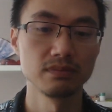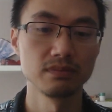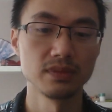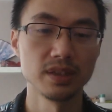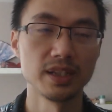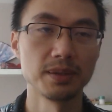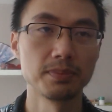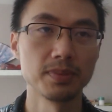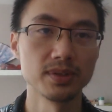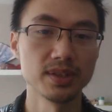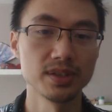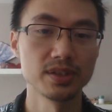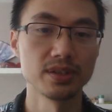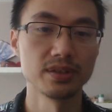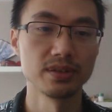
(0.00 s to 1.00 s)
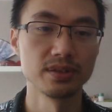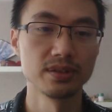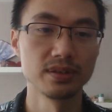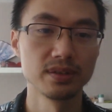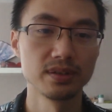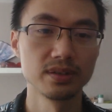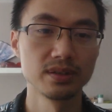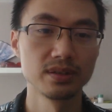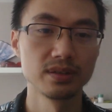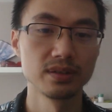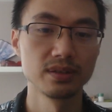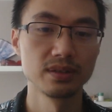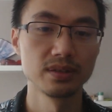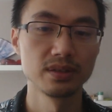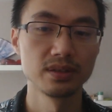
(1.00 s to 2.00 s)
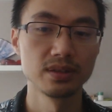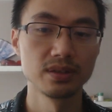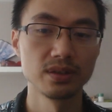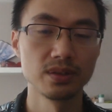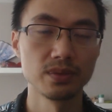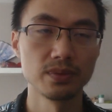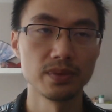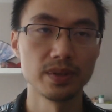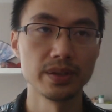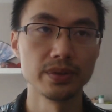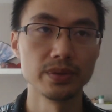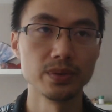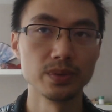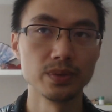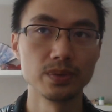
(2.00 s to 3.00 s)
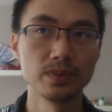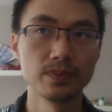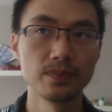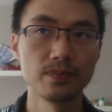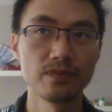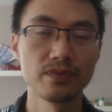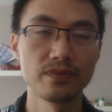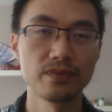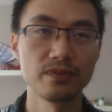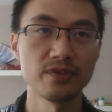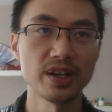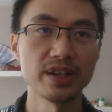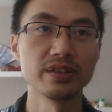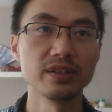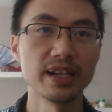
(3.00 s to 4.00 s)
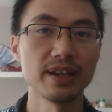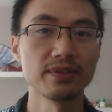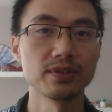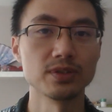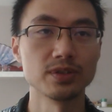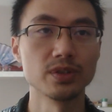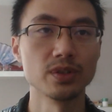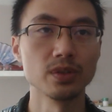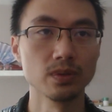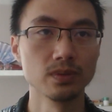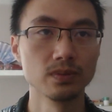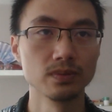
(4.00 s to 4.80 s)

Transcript: in a position where you finally have control.